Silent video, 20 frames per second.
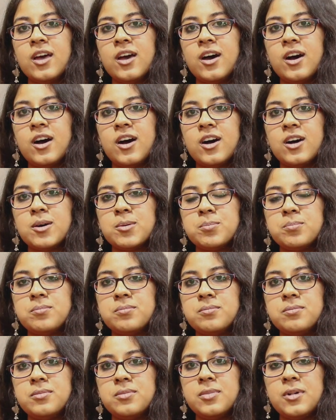Uh,
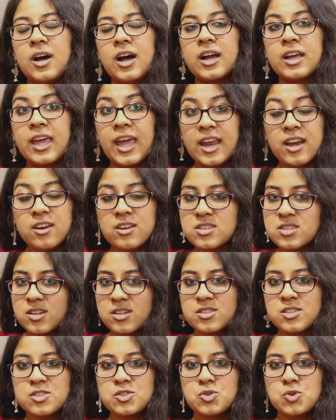Again,
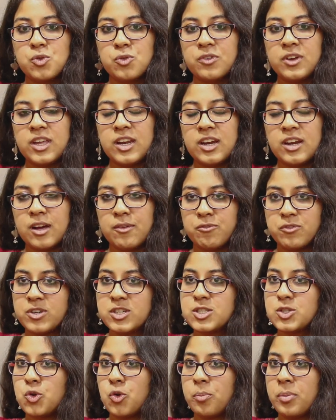research is nowhere an upward
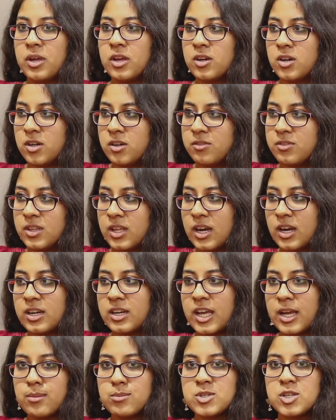sloping curve. There are
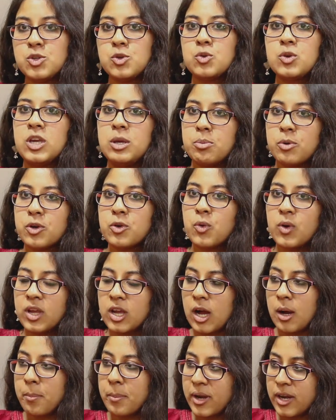times that you keep on going
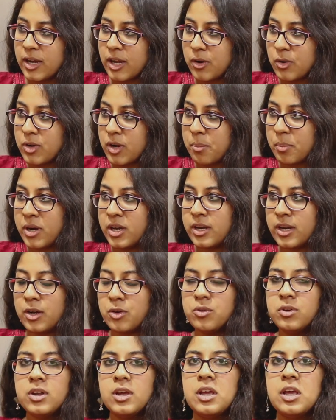up and down, up and
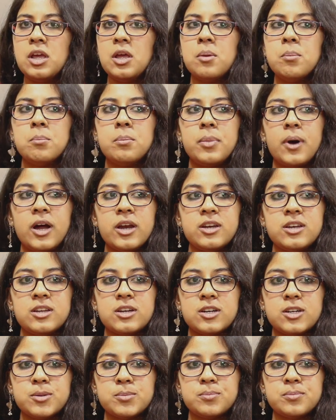down. But
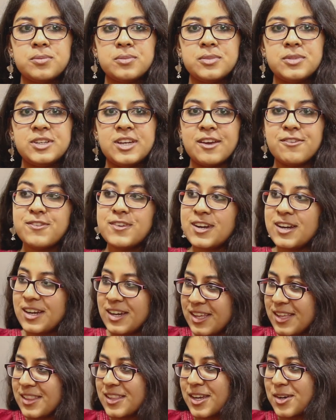
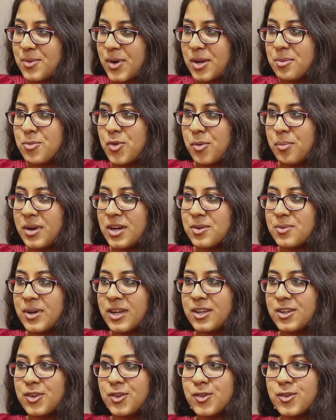definitely in that one moment
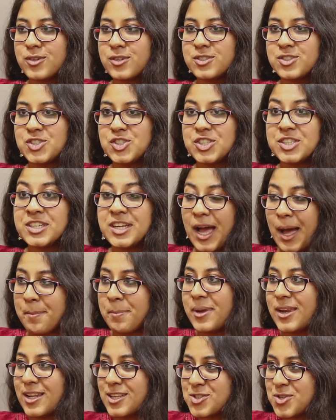when sheer
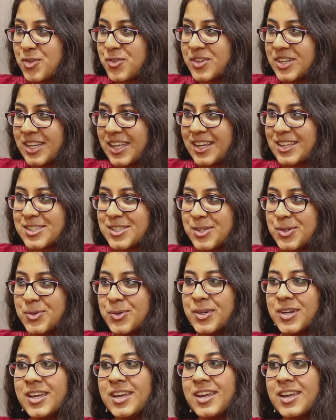happiness overtakes you,